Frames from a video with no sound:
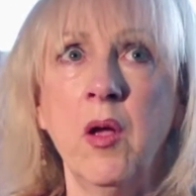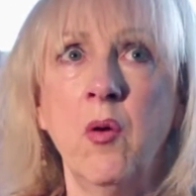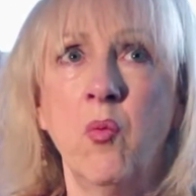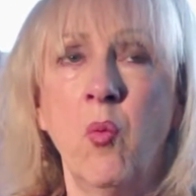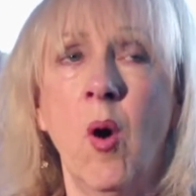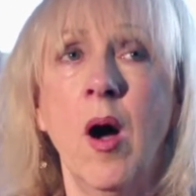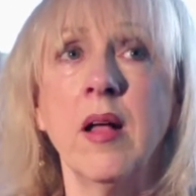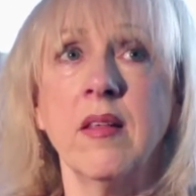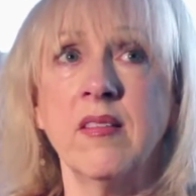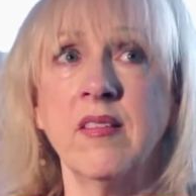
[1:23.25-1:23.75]

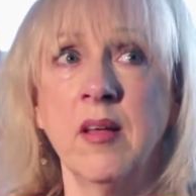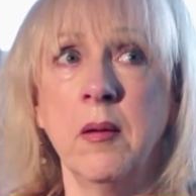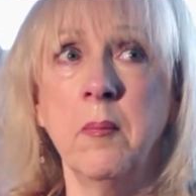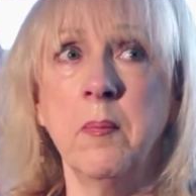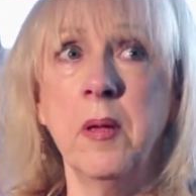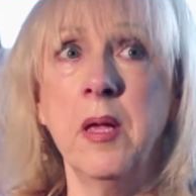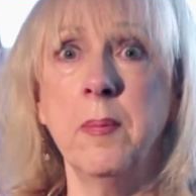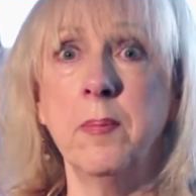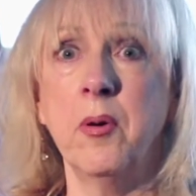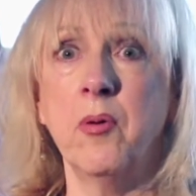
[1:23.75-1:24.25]
what some
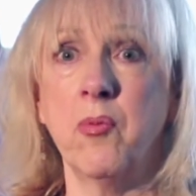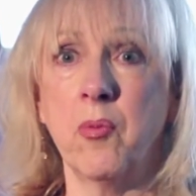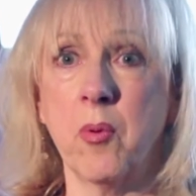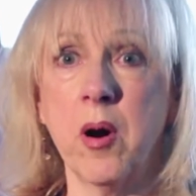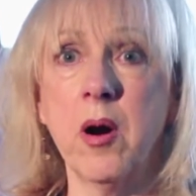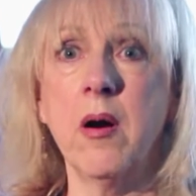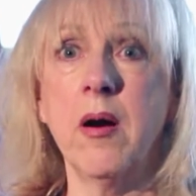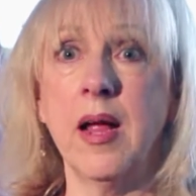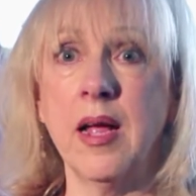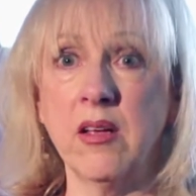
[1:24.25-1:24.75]
people
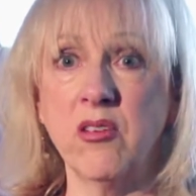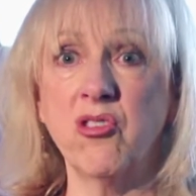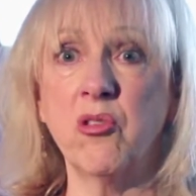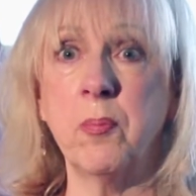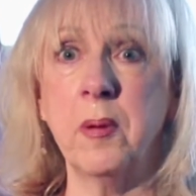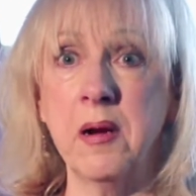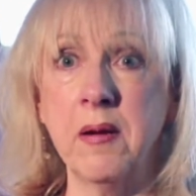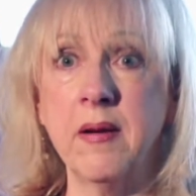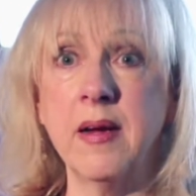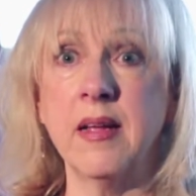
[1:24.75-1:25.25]
were
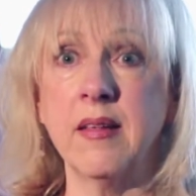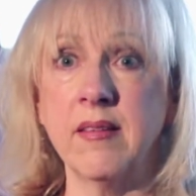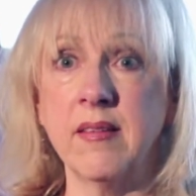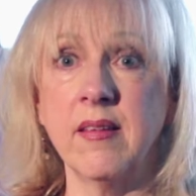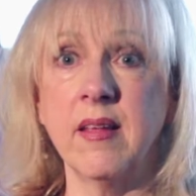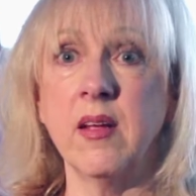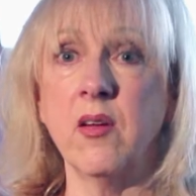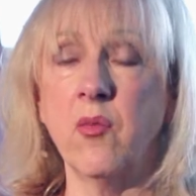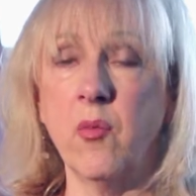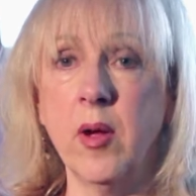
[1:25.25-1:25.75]

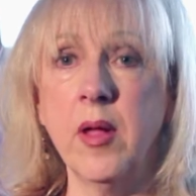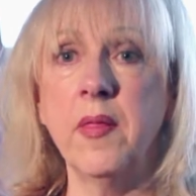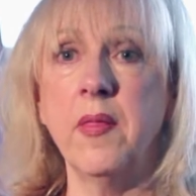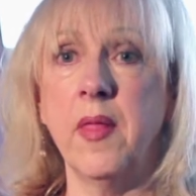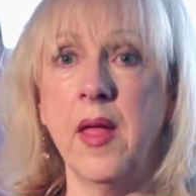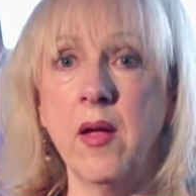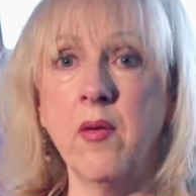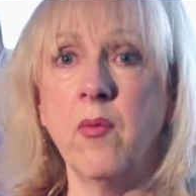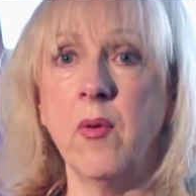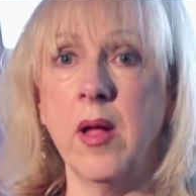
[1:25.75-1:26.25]
experiencing when
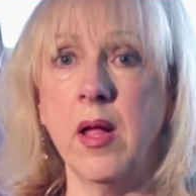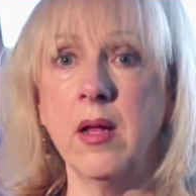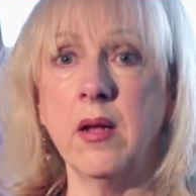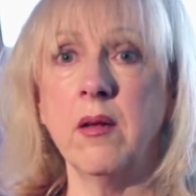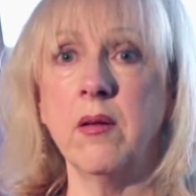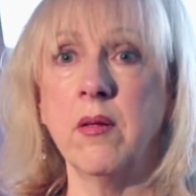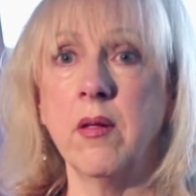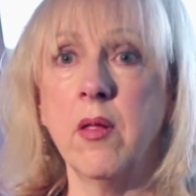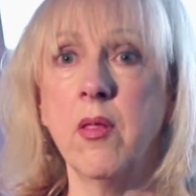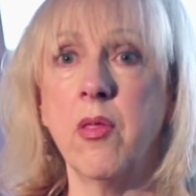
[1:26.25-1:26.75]
they
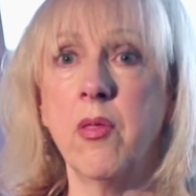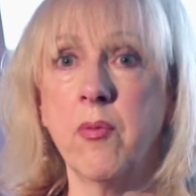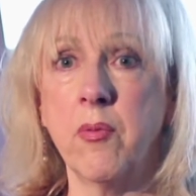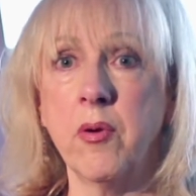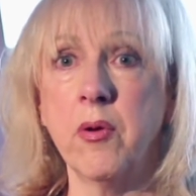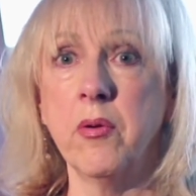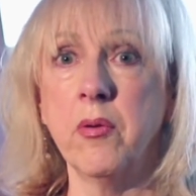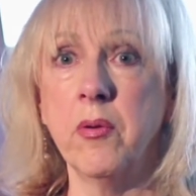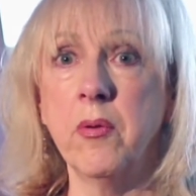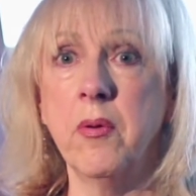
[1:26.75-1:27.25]
went
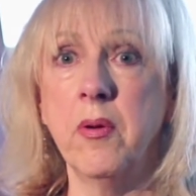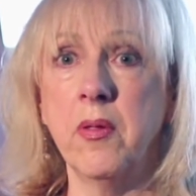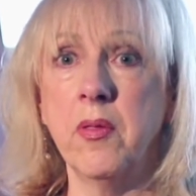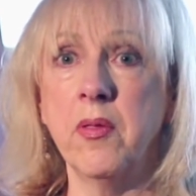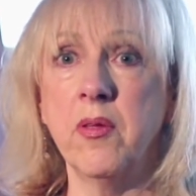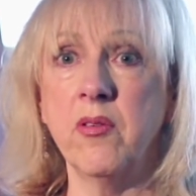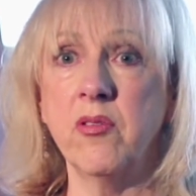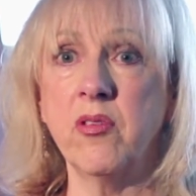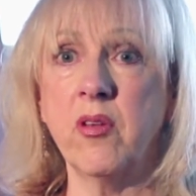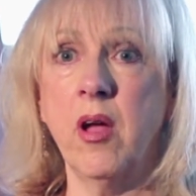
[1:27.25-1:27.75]
through
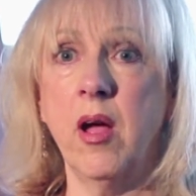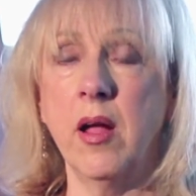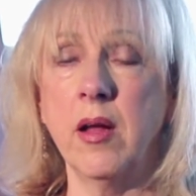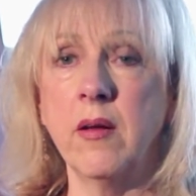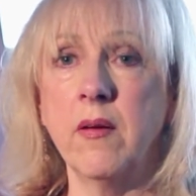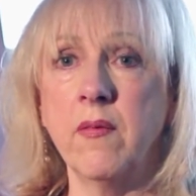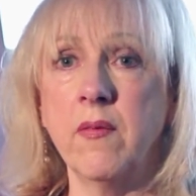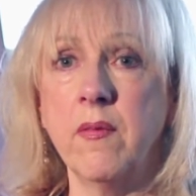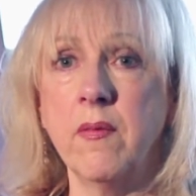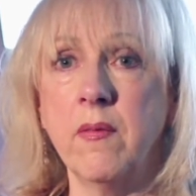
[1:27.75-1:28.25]
this kind
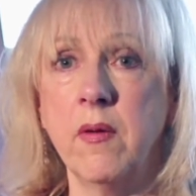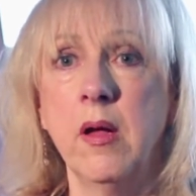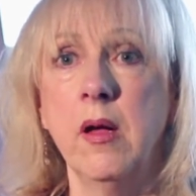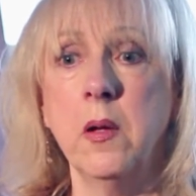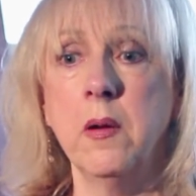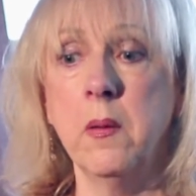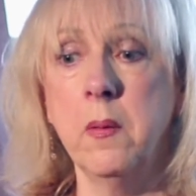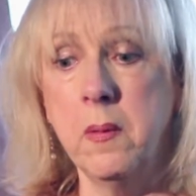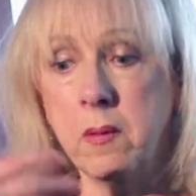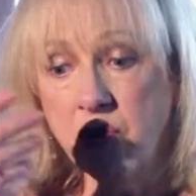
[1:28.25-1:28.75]
of
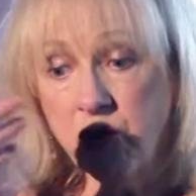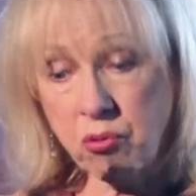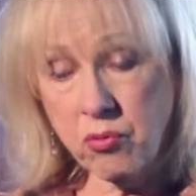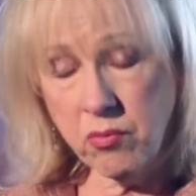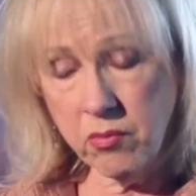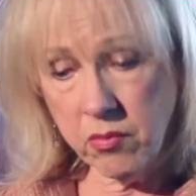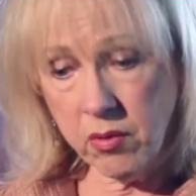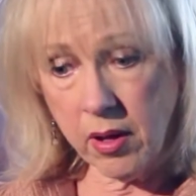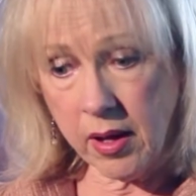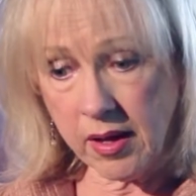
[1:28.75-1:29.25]

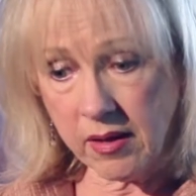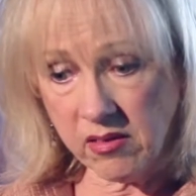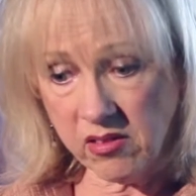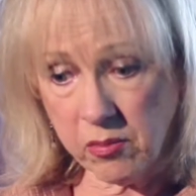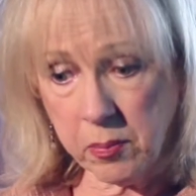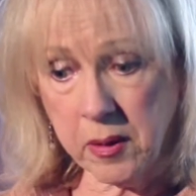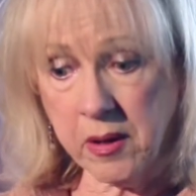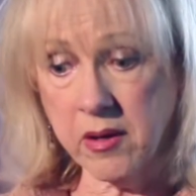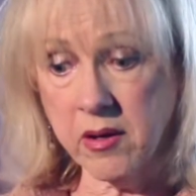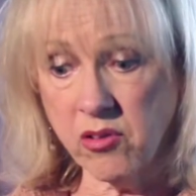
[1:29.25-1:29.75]

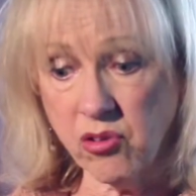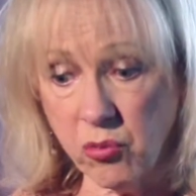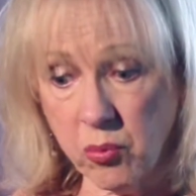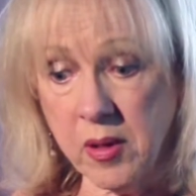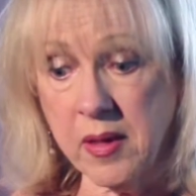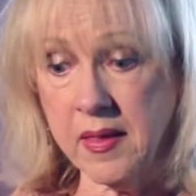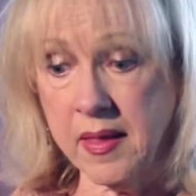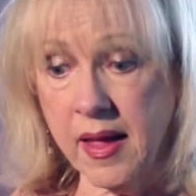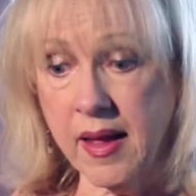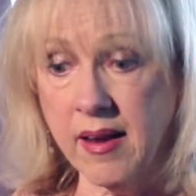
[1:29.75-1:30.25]
experience with